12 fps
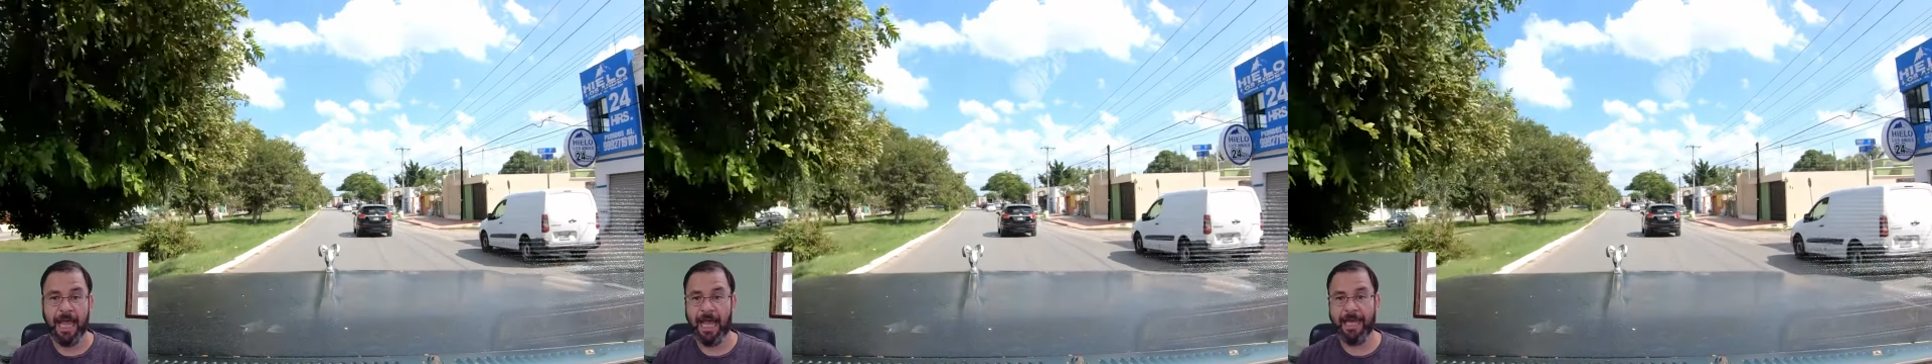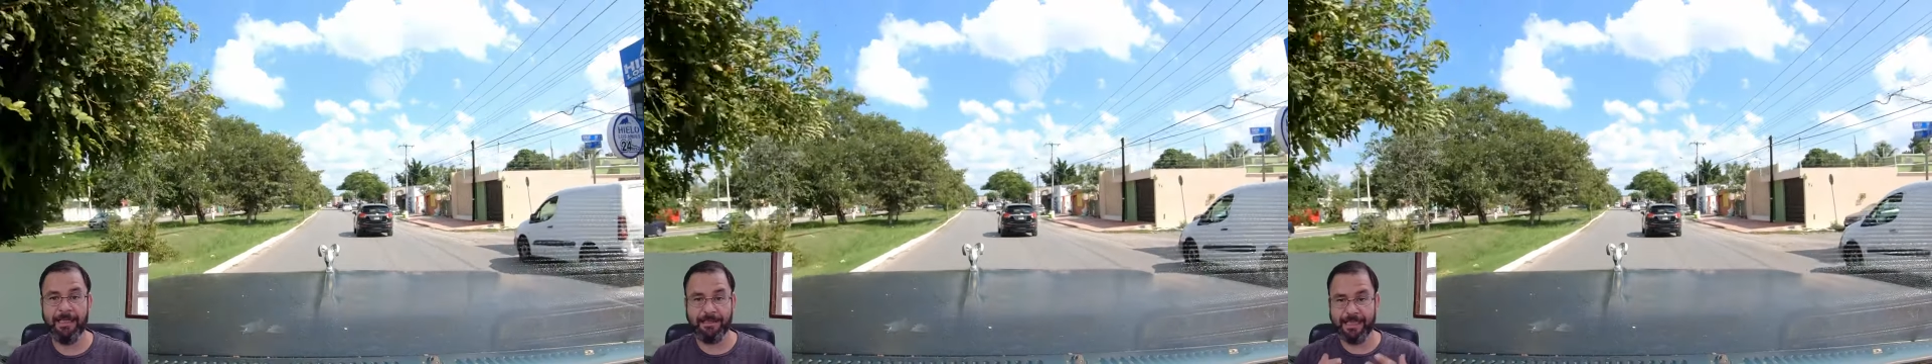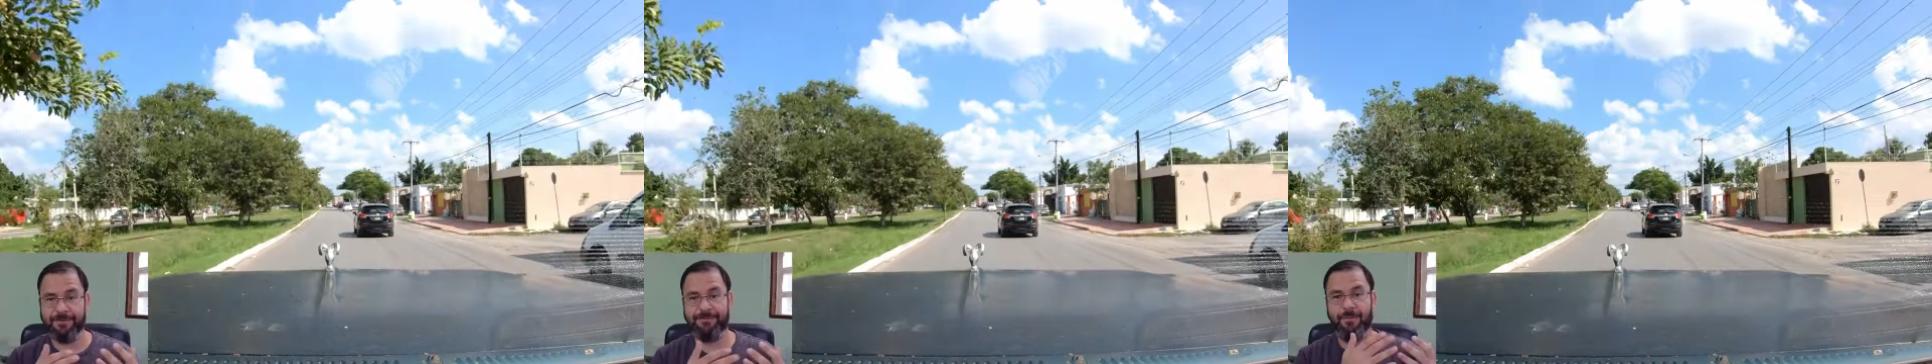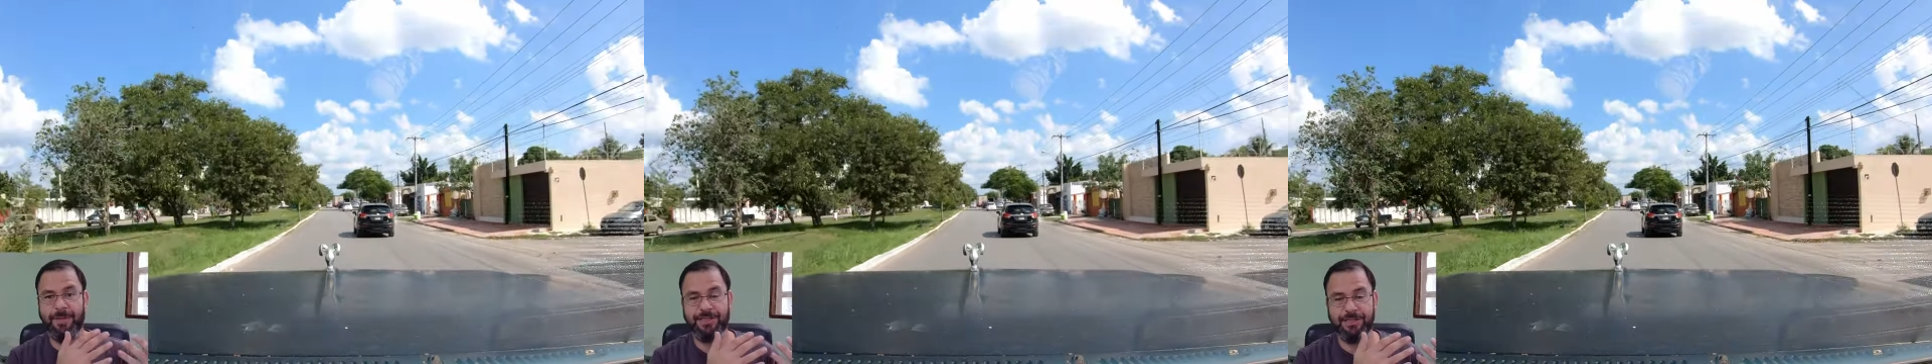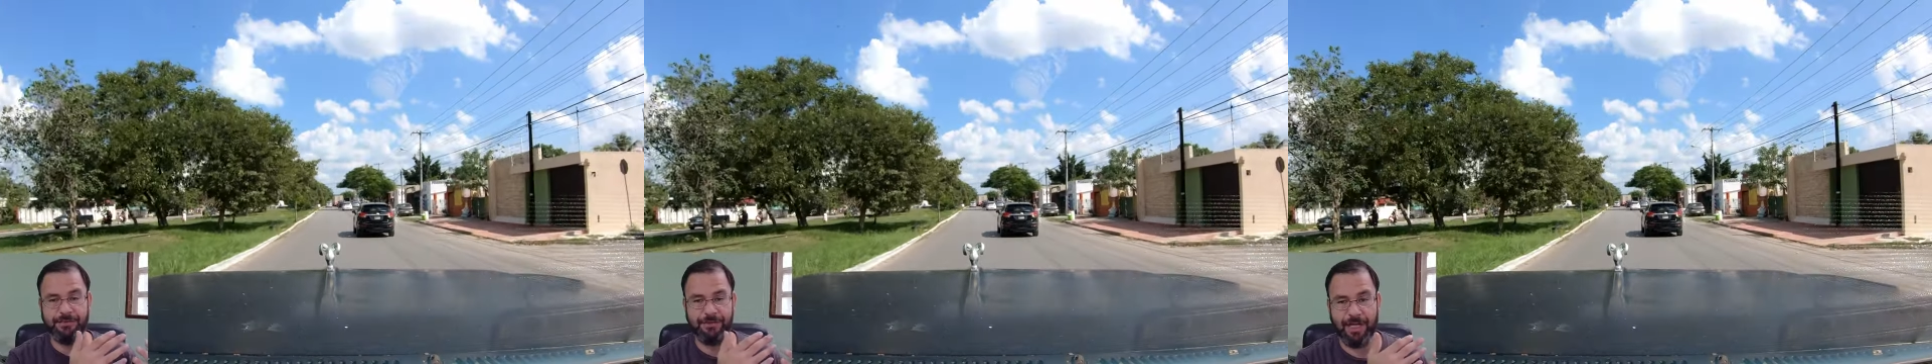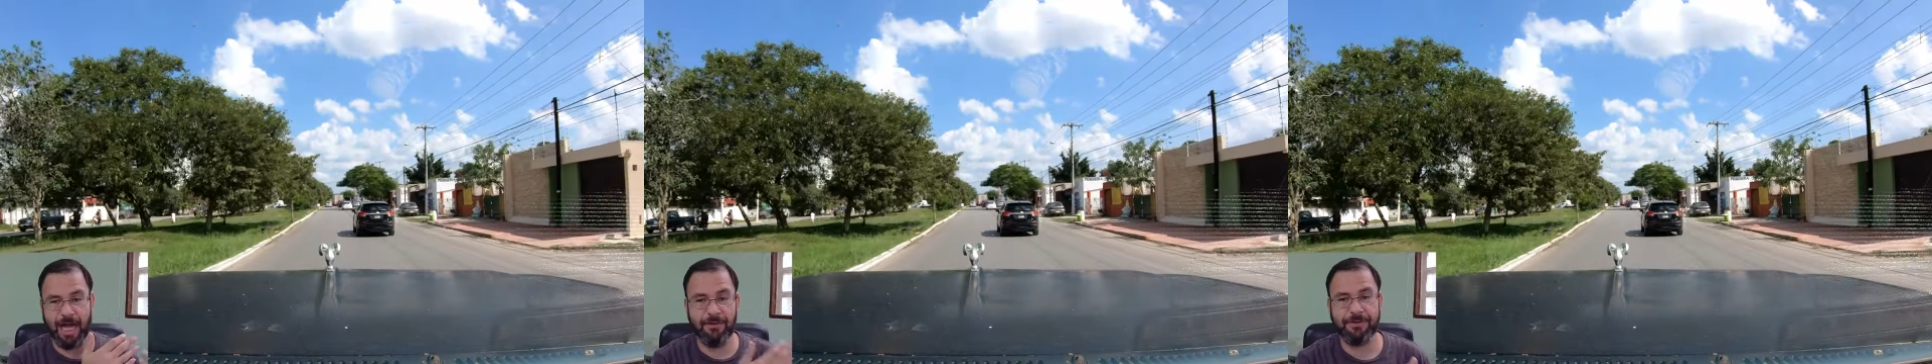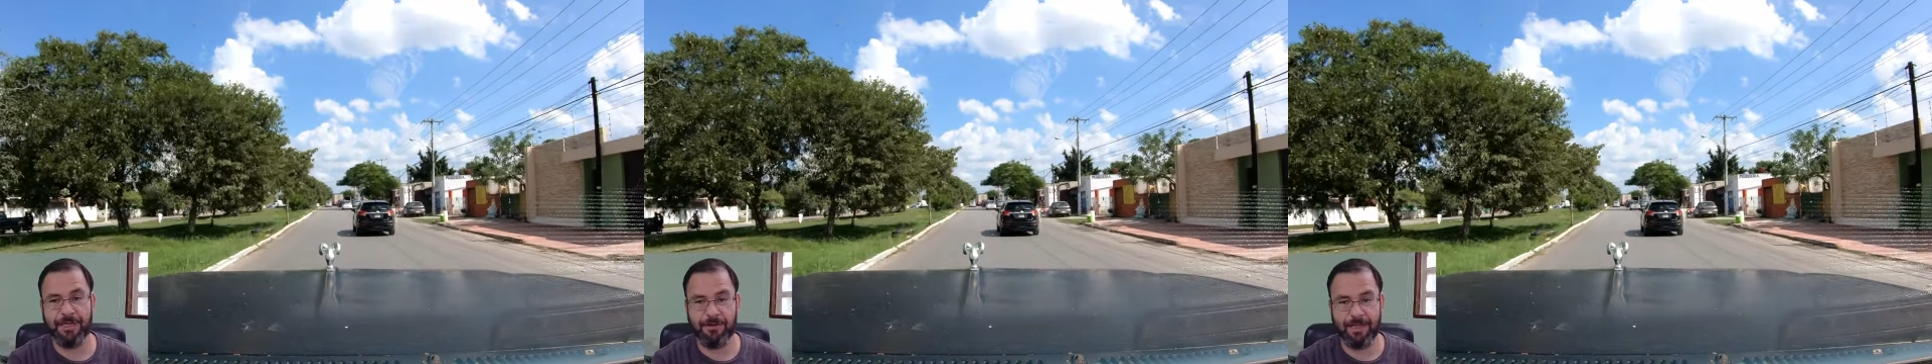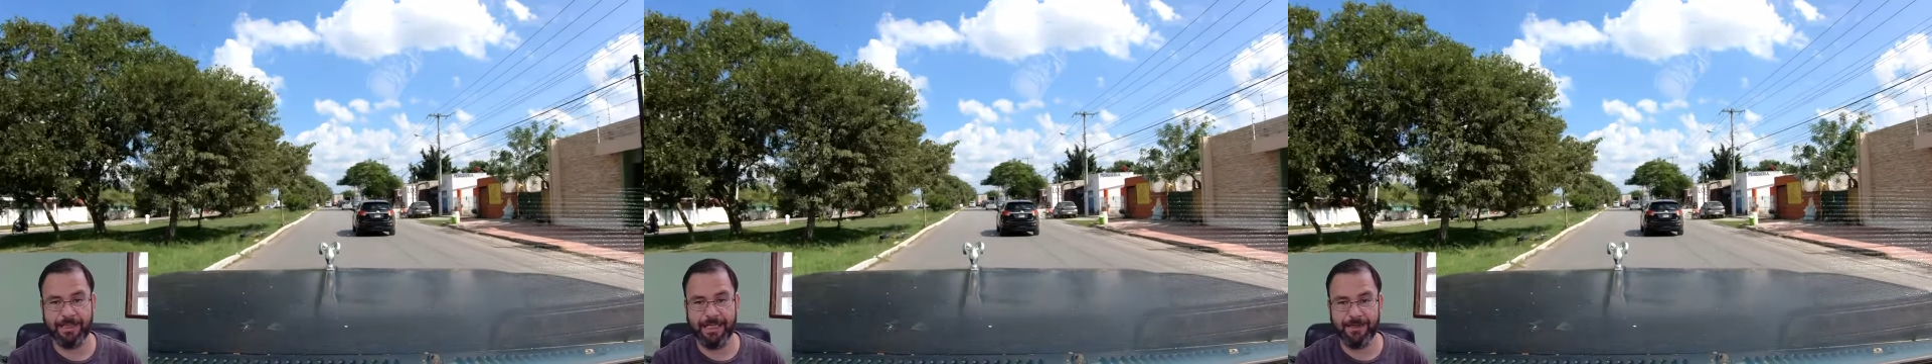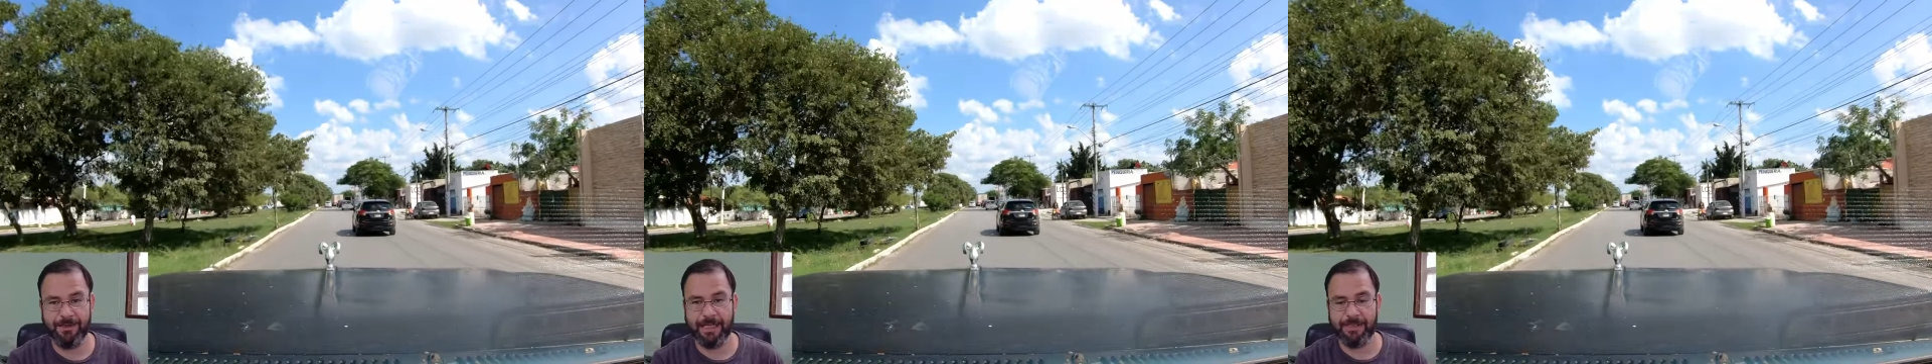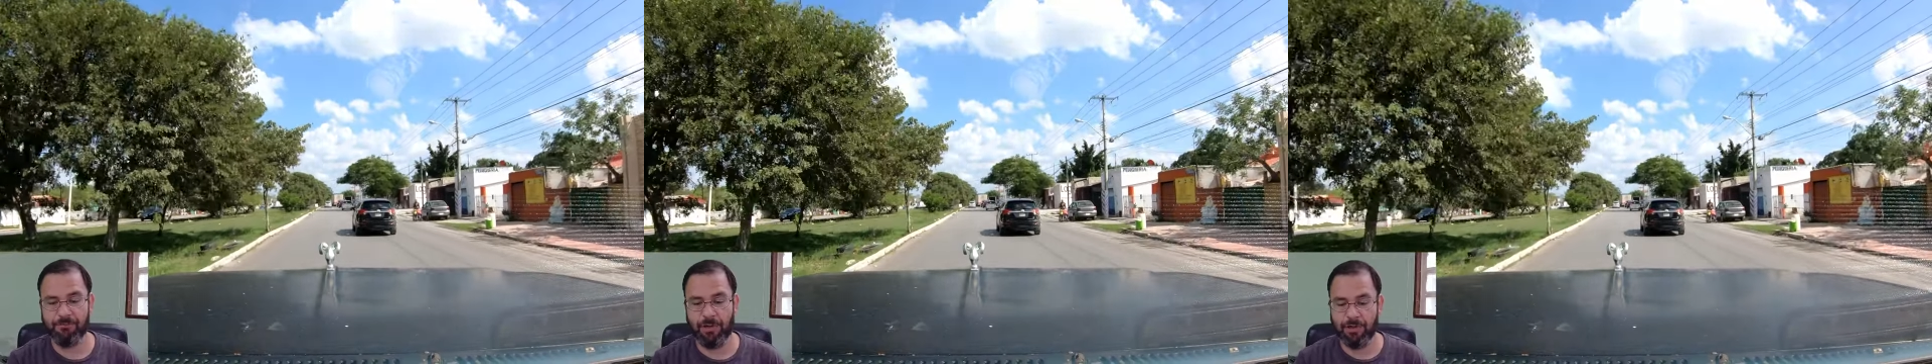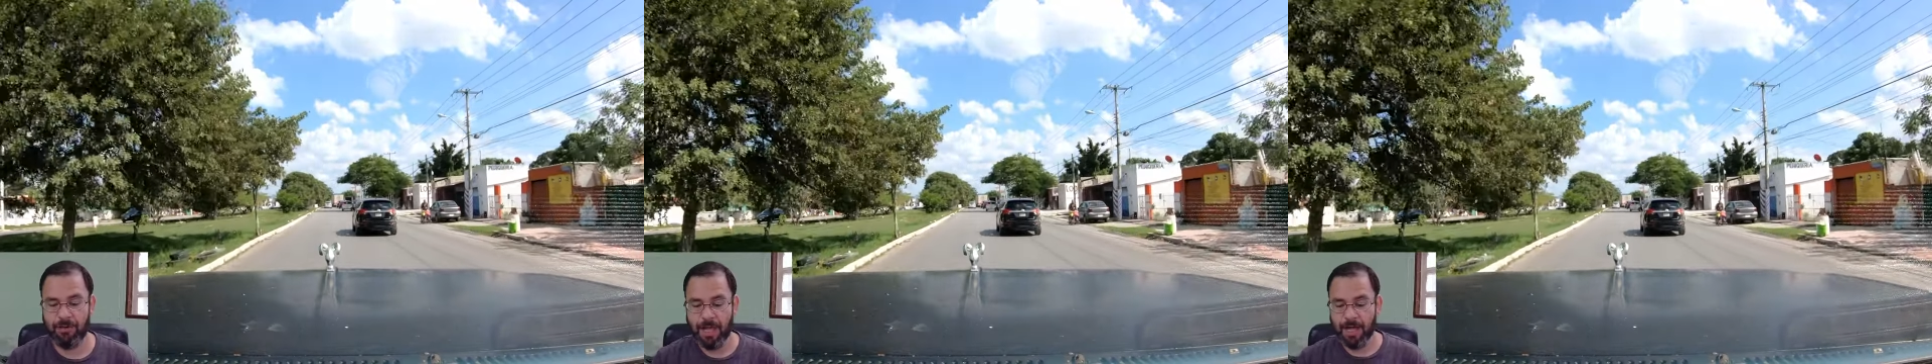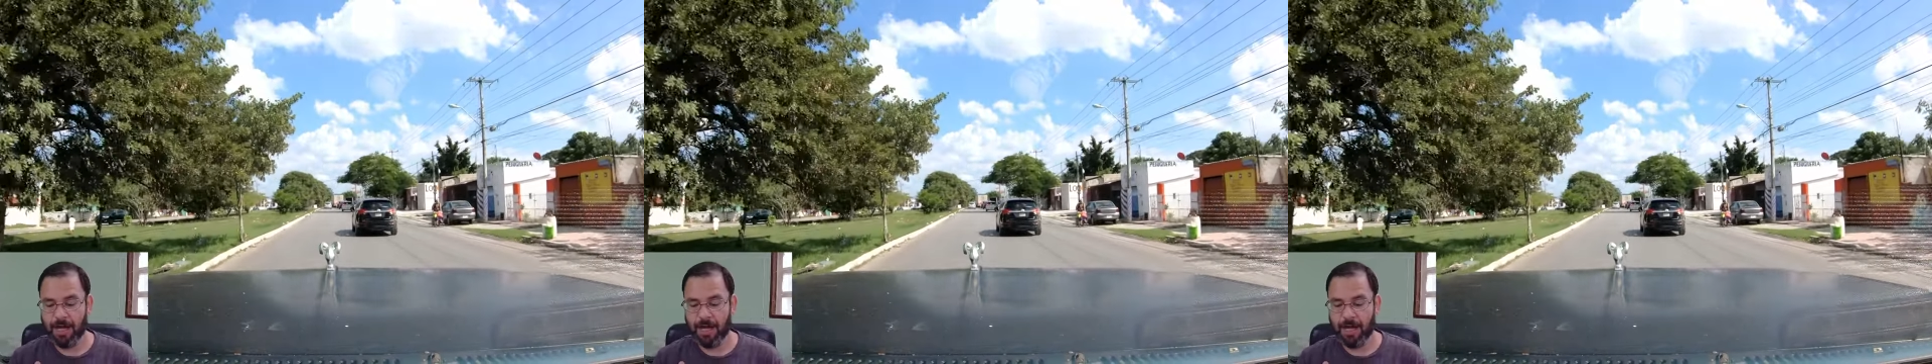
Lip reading: and the information is out there on the internet as well